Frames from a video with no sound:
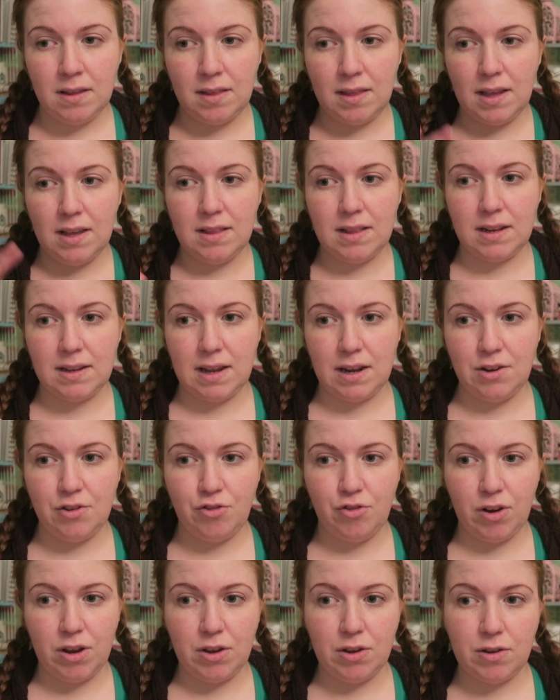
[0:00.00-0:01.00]
things that can
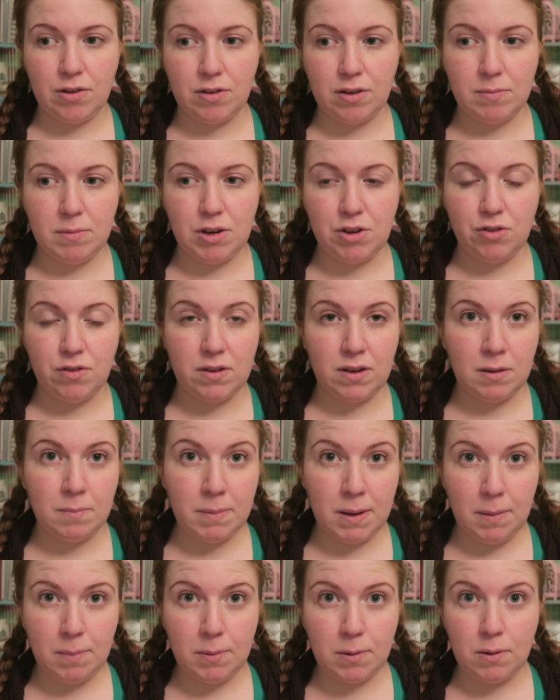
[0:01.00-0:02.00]
trigger some issues in
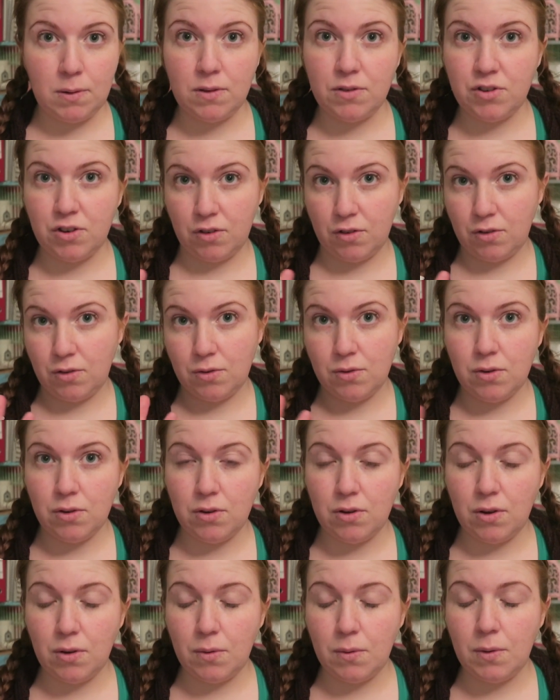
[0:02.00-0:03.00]
people, just so
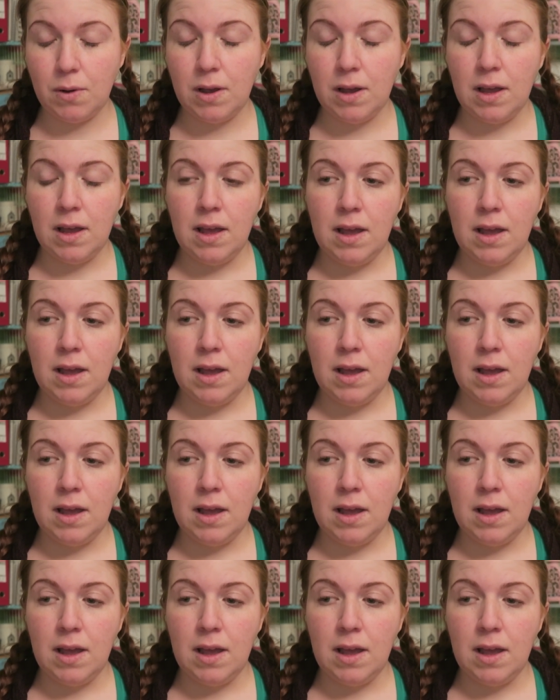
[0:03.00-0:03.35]
you know.